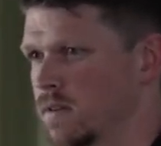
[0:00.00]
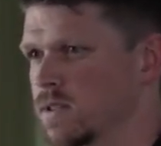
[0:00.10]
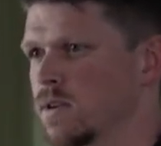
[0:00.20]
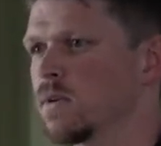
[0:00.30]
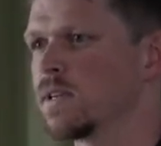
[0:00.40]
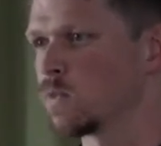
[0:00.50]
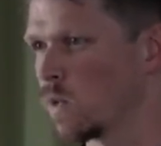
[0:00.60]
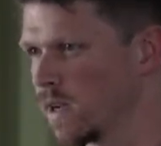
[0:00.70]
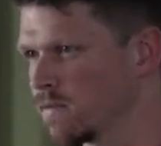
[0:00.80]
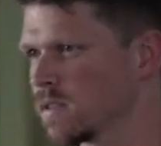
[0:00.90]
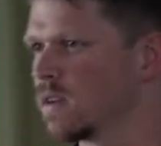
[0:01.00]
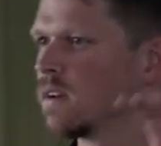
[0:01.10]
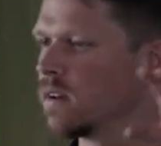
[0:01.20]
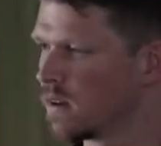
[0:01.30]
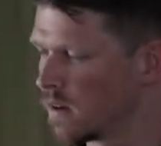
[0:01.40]
So his wife's
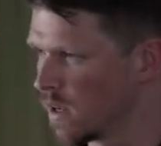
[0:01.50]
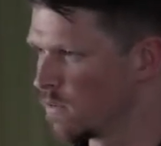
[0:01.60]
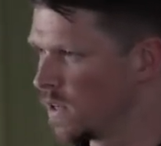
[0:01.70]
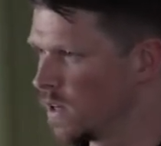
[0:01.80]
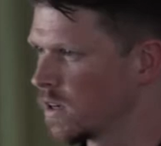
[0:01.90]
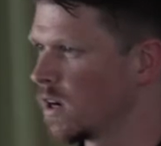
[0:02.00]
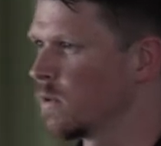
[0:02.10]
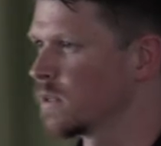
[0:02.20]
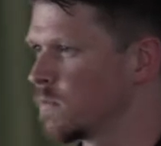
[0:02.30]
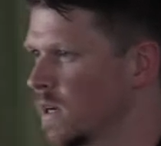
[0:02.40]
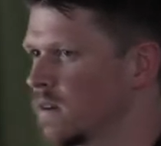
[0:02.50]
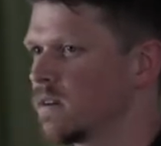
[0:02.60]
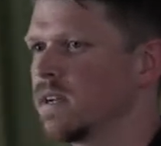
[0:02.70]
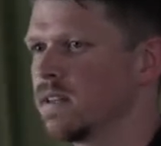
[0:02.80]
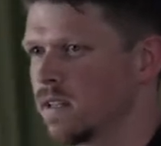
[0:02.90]
on a video call with his
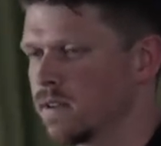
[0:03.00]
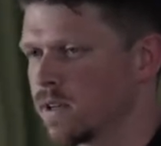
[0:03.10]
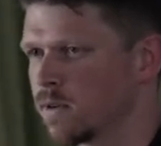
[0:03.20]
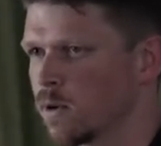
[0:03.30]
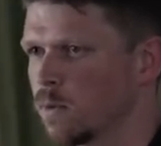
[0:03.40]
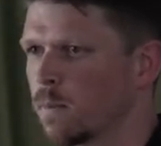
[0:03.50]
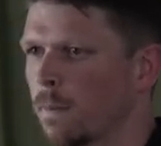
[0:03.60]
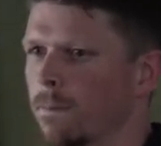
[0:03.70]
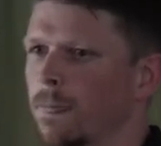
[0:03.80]
mother in the living room.